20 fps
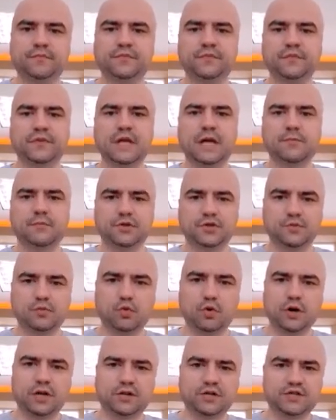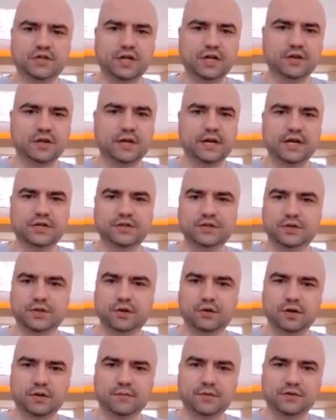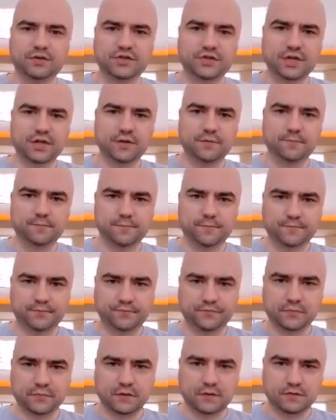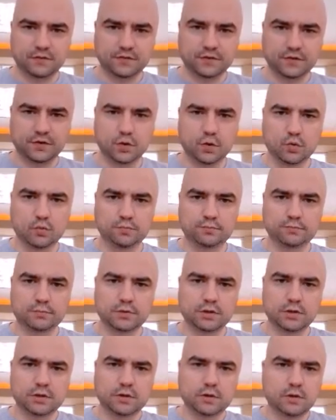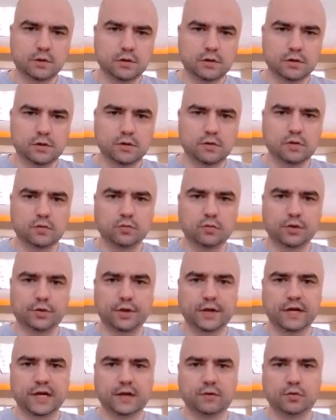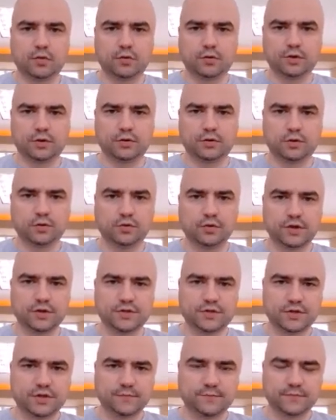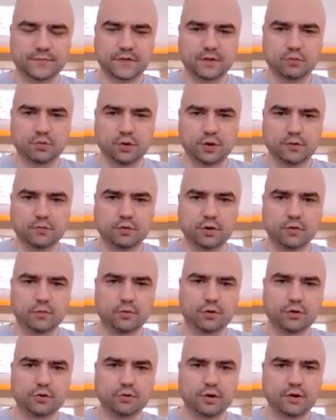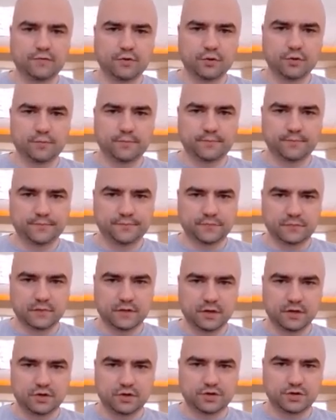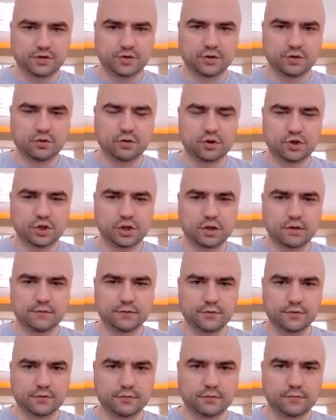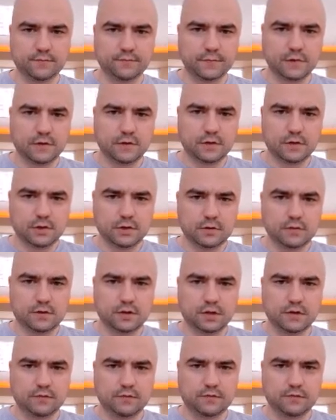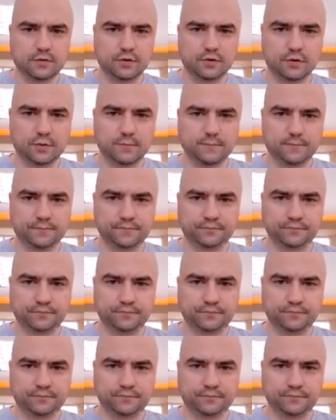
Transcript: not much more I can say that hasn't already been said. So, with that, I will conclude this quick Whataburger review and just encourage all of you, even if you're